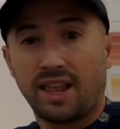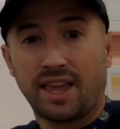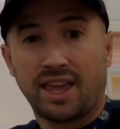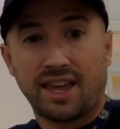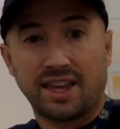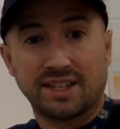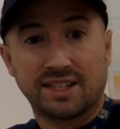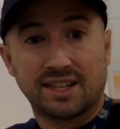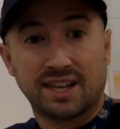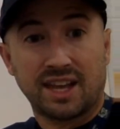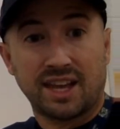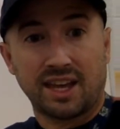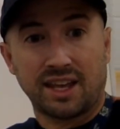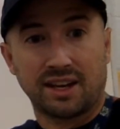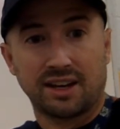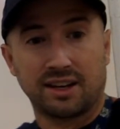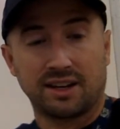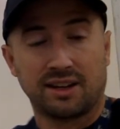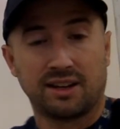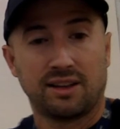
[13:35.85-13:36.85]
and 10.
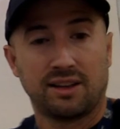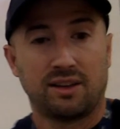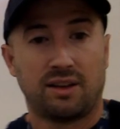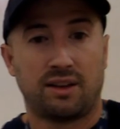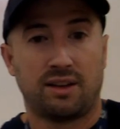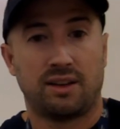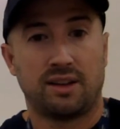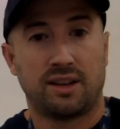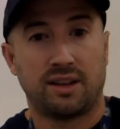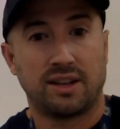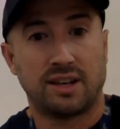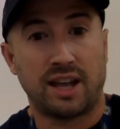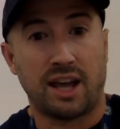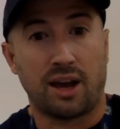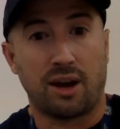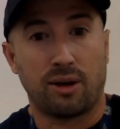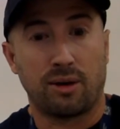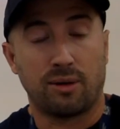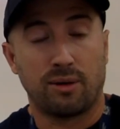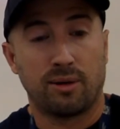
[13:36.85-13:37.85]

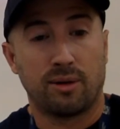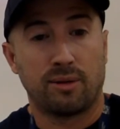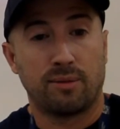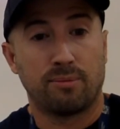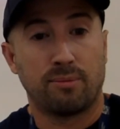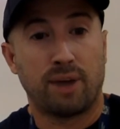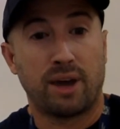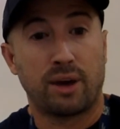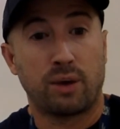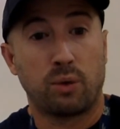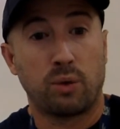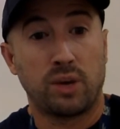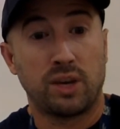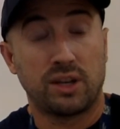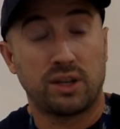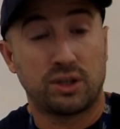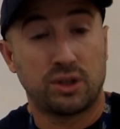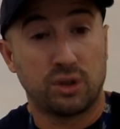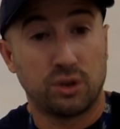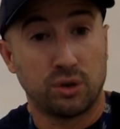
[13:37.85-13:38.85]
Now, by week
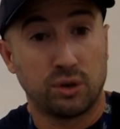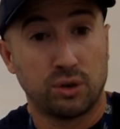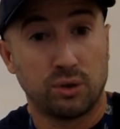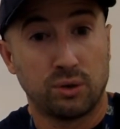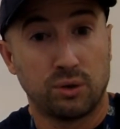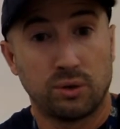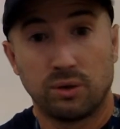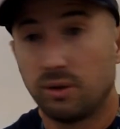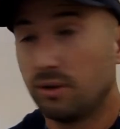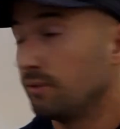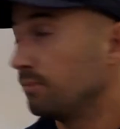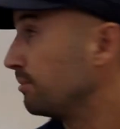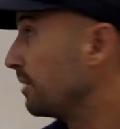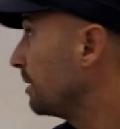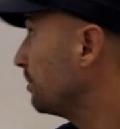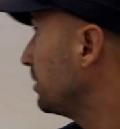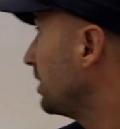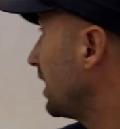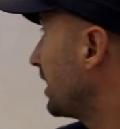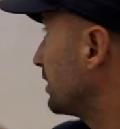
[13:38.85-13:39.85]
2,
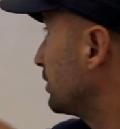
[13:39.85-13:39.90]
maybe I